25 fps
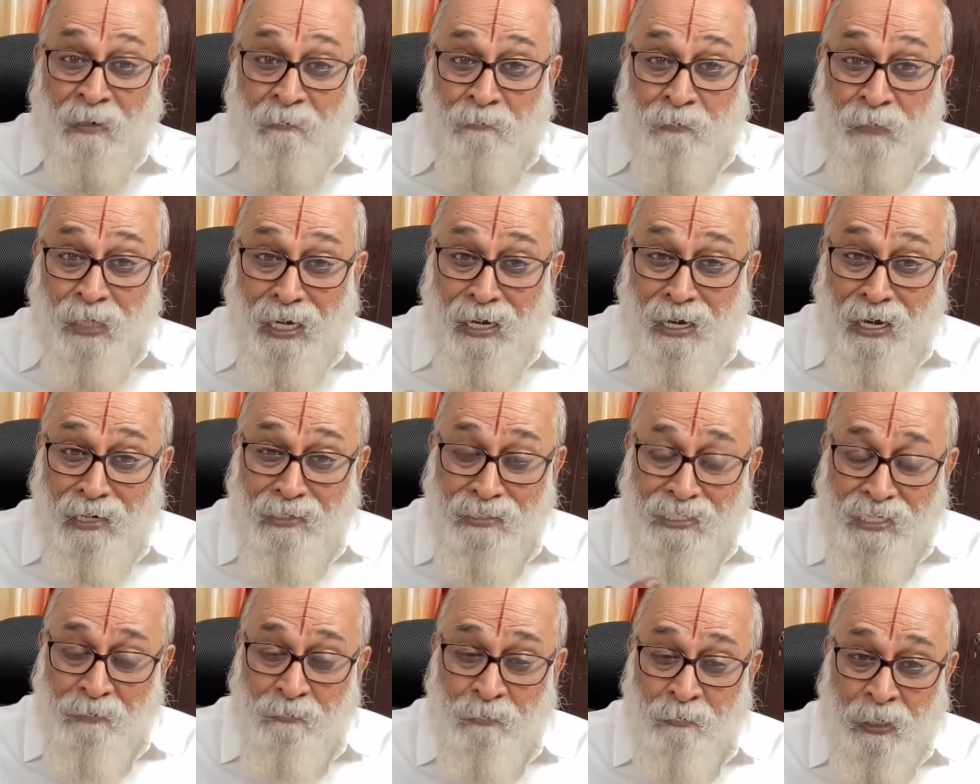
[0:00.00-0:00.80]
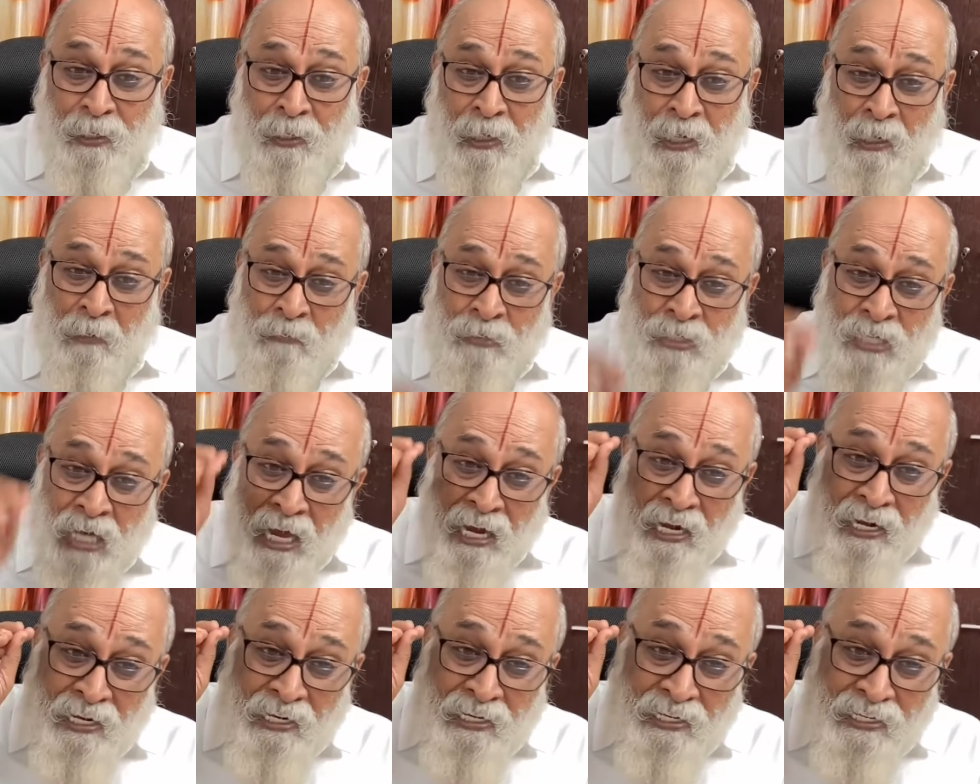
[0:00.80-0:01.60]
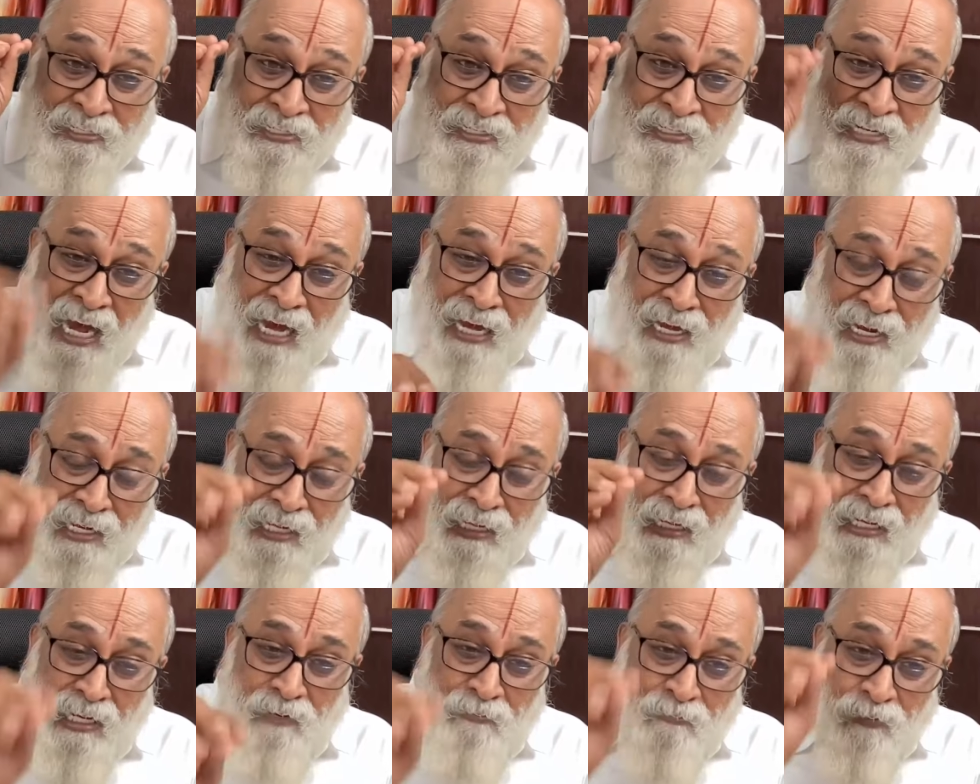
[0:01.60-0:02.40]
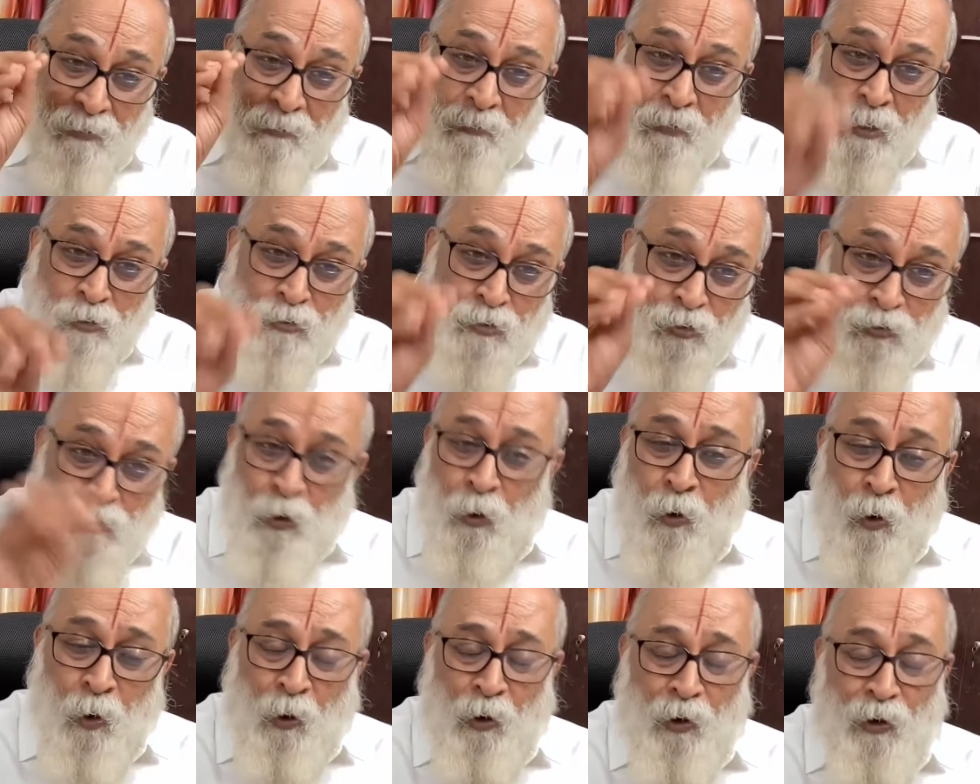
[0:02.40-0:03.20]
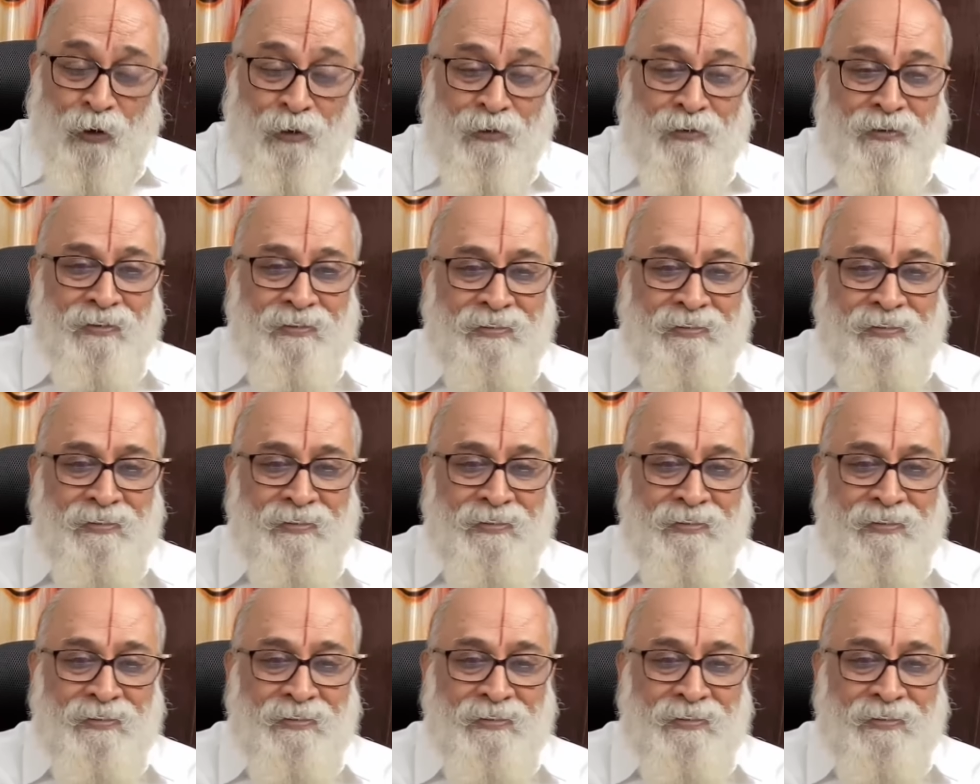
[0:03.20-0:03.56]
From the heart something comes. It is directly from the soul.